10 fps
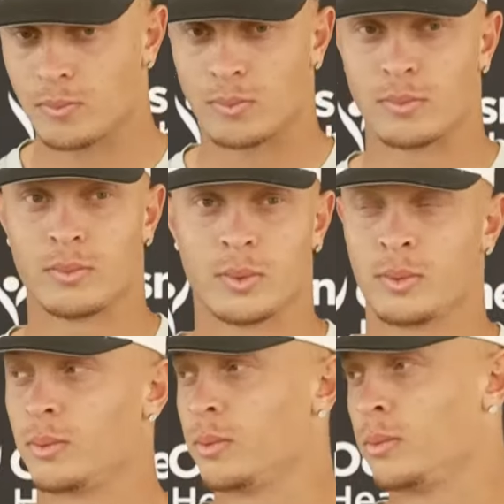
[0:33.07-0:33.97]
The
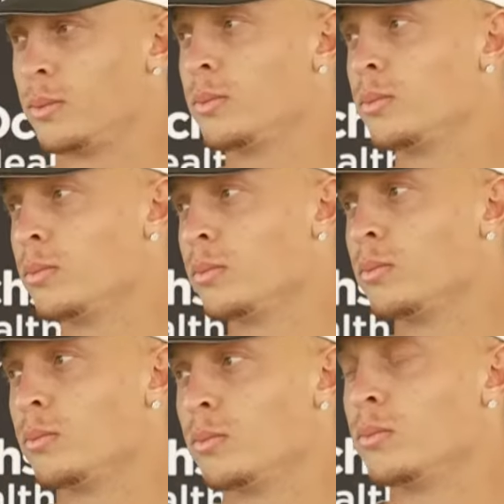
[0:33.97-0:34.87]
two-minute drive, you got to be happy
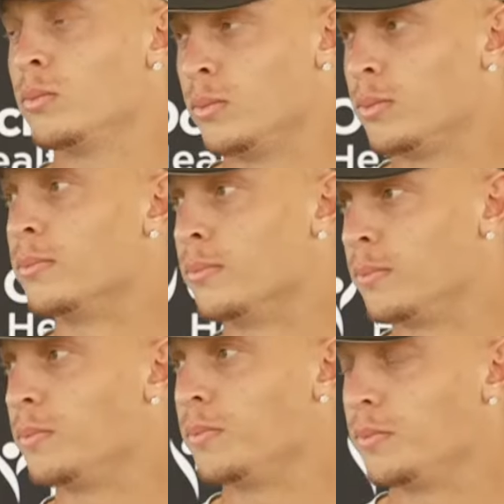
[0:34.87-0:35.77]
with that, right? To get
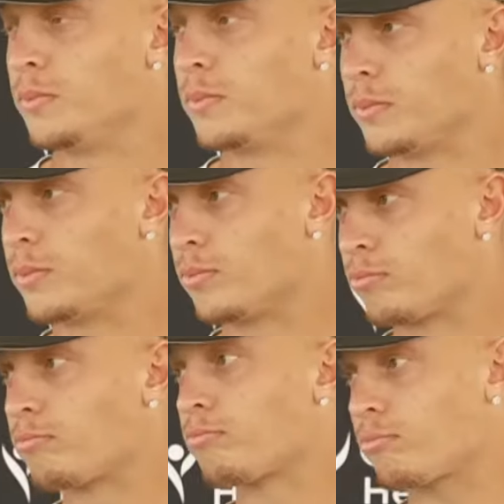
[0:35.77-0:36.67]
you hit on the
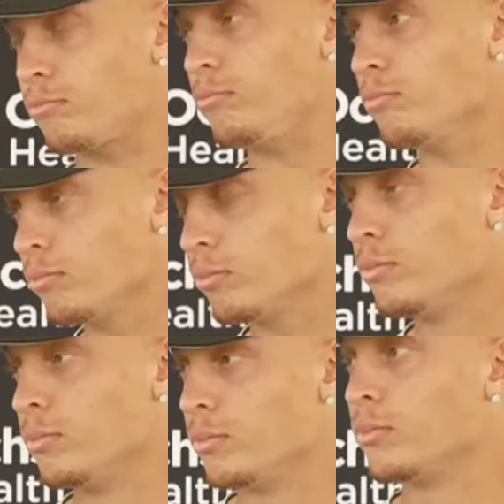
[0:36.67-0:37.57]
fourth down, you get them in
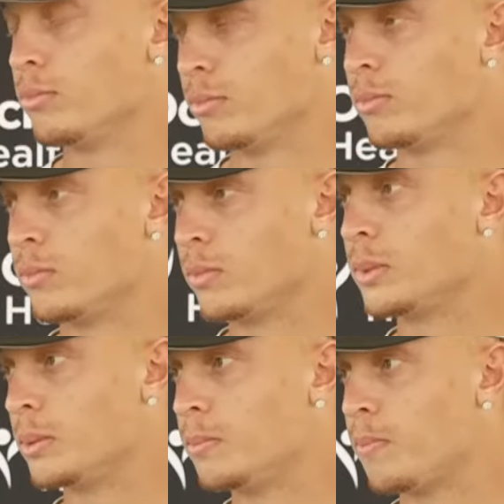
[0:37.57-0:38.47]
field goal range.
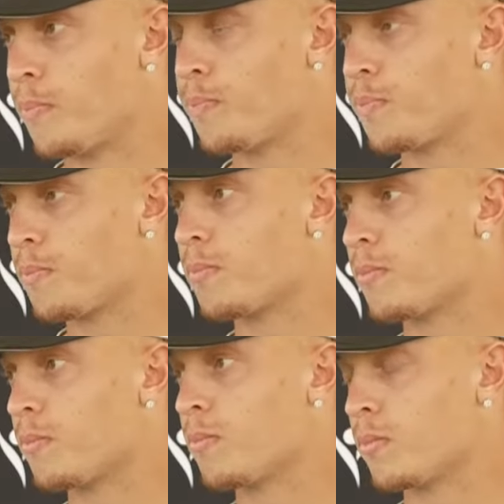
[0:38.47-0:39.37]
You got to be happy with what you
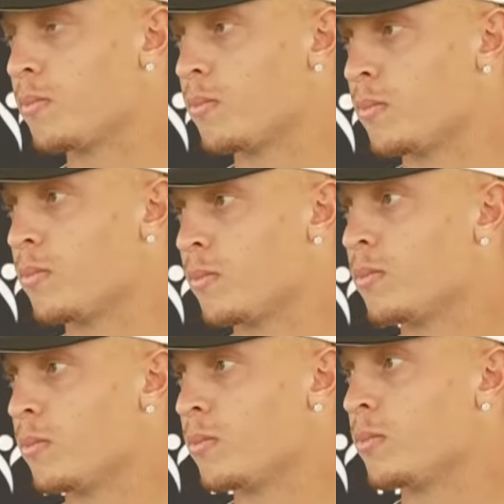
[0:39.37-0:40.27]
did late
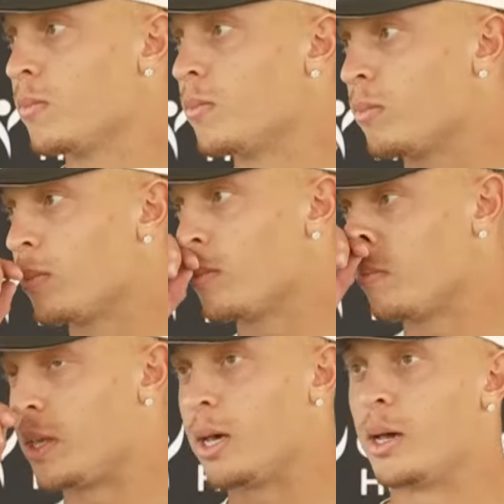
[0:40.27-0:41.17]
in this practice, right?
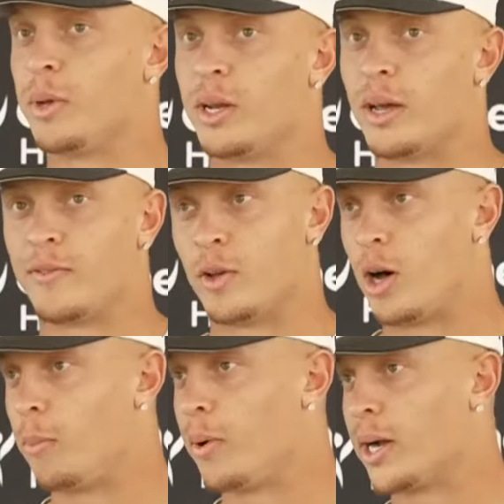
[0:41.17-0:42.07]
Yeah, I mean, I feel
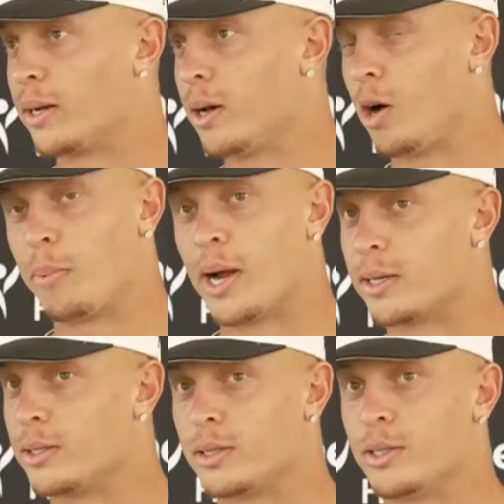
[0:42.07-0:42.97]
all practice, all
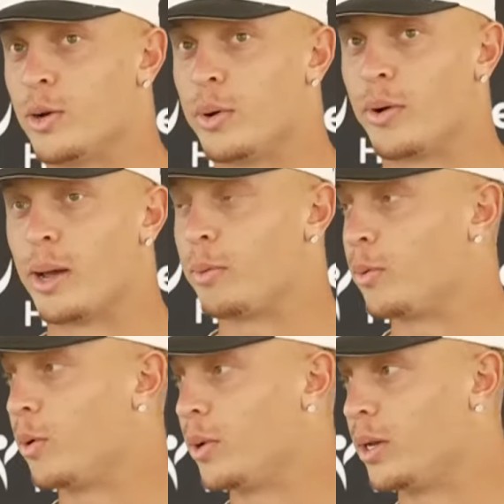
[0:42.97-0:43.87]
practice, you know, we were happy
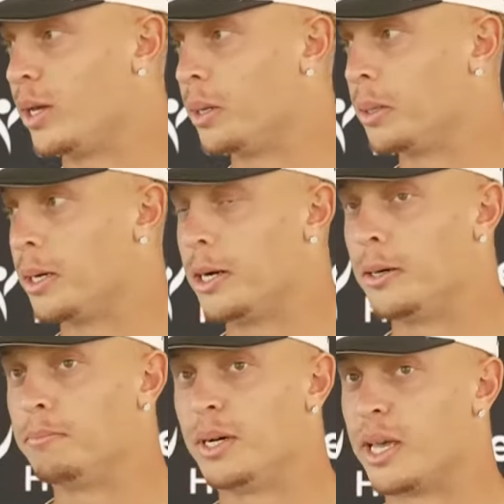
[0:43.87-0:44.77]
with what we did.
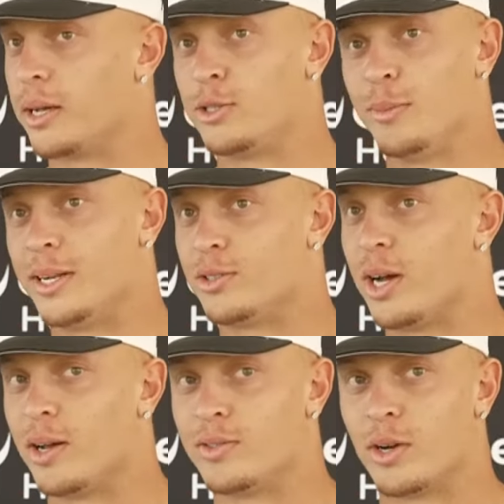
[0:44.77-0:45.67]
Um, but yeah, two-minute
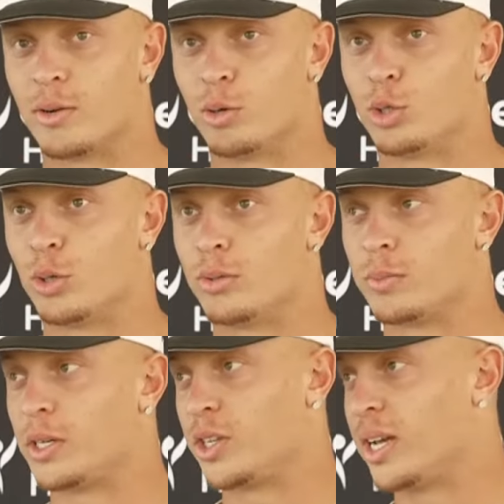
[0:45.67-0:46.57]
drives are crucial,
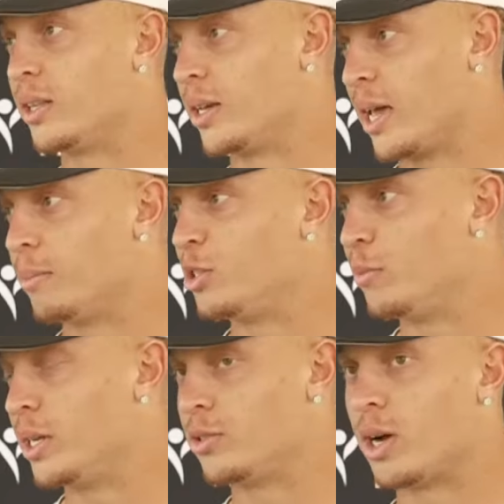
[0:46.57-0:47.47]
especially end of the game,
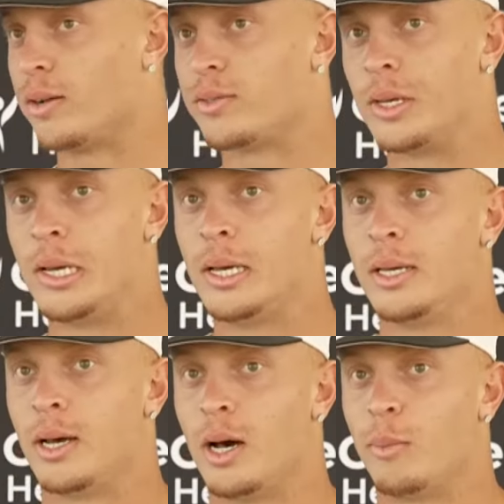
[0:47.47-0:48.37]
two-minute drives,
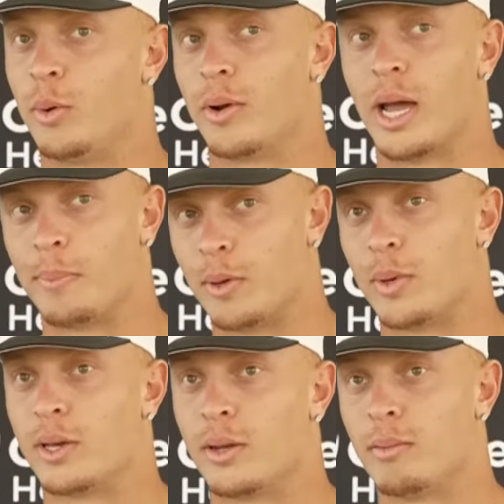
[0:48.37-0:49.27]
um, and we were happy
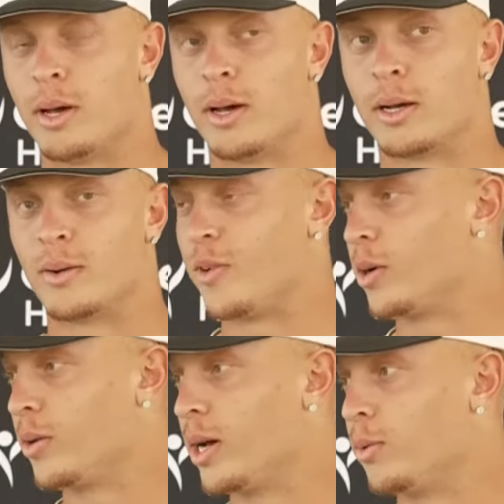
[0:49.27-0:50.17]
we can uh,
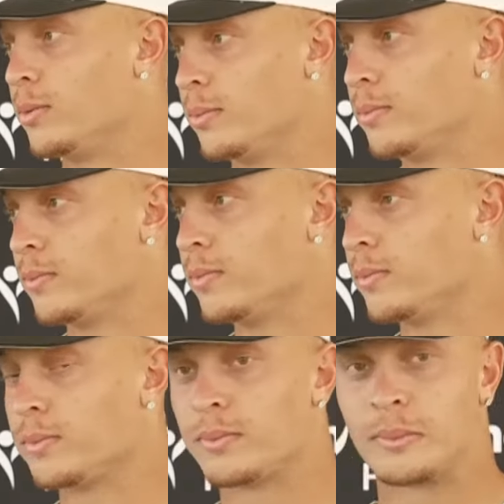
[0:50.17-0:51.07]
convert on that one.
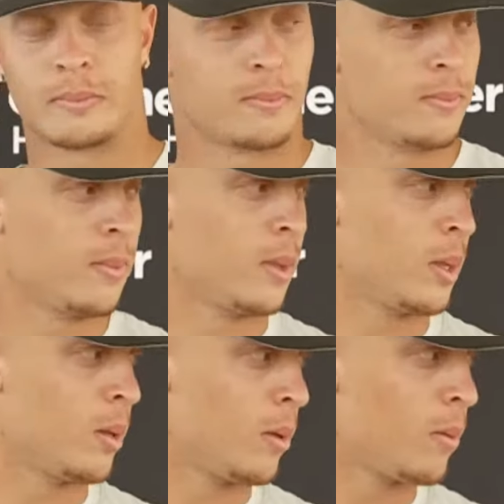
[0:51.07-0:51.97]
It looks like you're getting
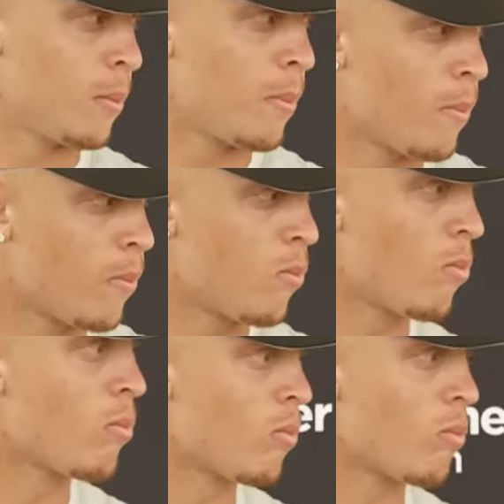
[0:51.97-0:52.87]
pretty comfortable out
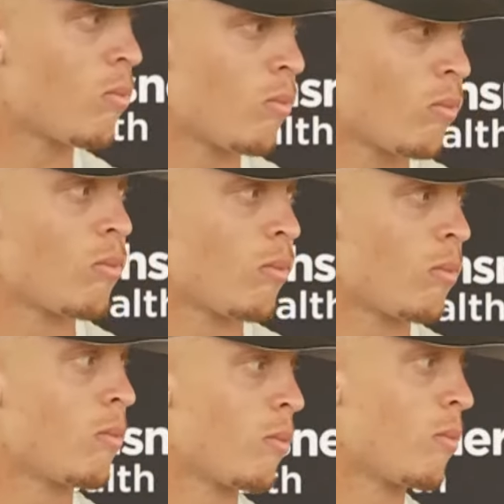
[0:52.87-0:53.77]
there. Where do you feel like
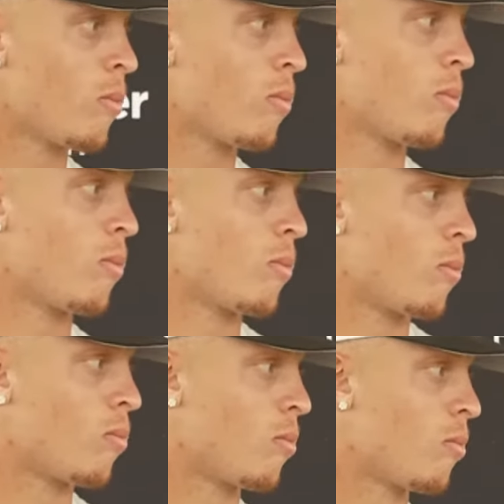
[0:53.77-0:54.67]
you're at within
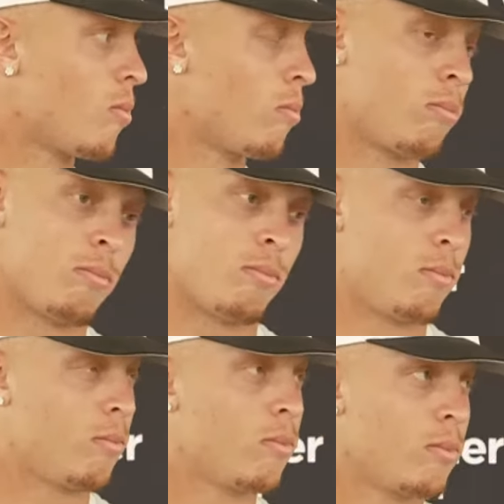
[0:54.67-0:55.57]
the offense, kind of
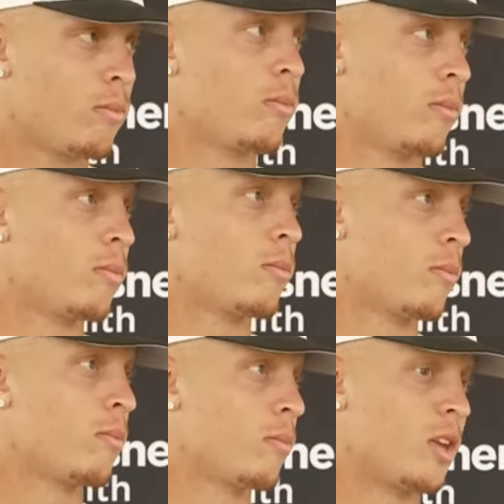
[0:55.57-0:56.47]
grasping kind of
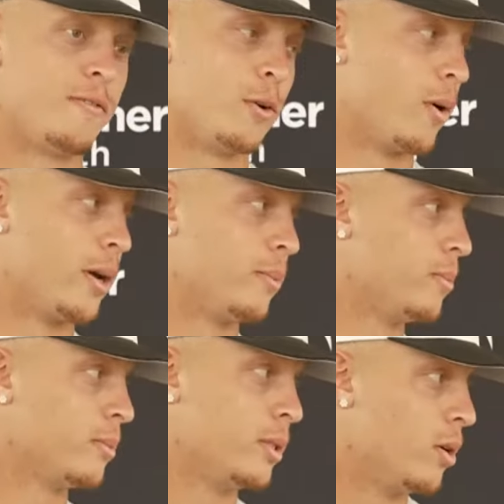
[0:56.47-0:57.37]
everything? I feel great.
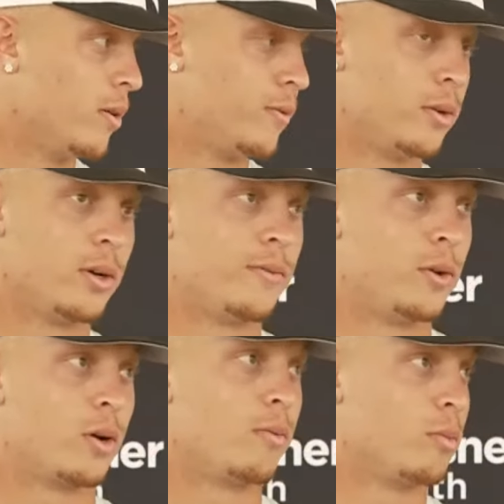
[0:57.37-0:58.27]
You know, I feel I
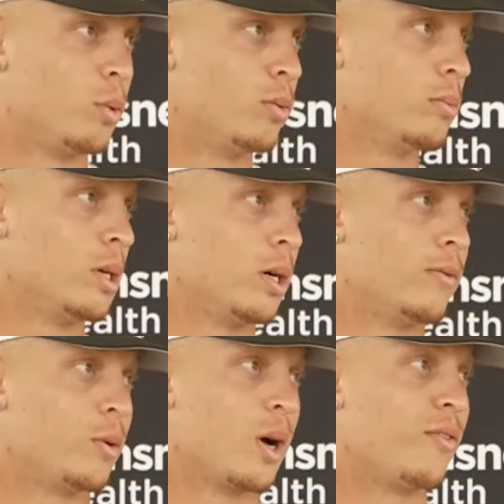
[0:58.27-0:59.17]
feel comfortable. Uh, I
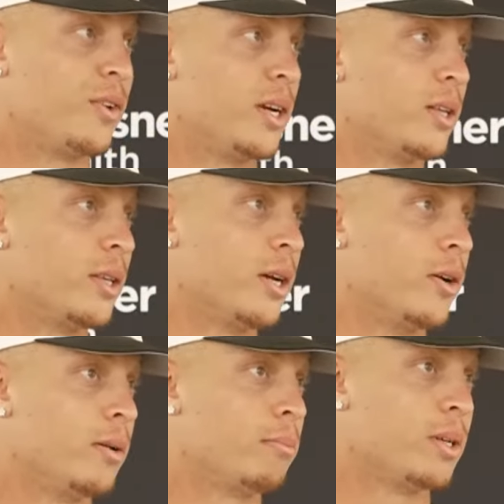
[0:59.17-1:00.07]
feel confident out
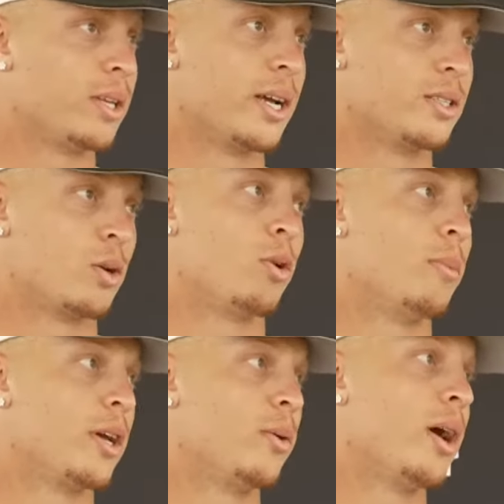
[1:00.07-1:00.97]
there, and I think as a
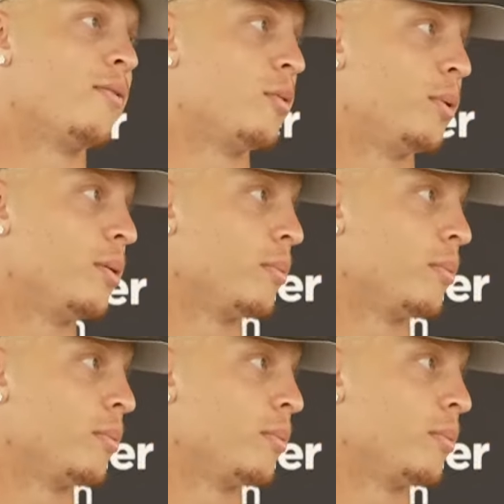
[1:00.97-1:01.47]
quarterback you have to be.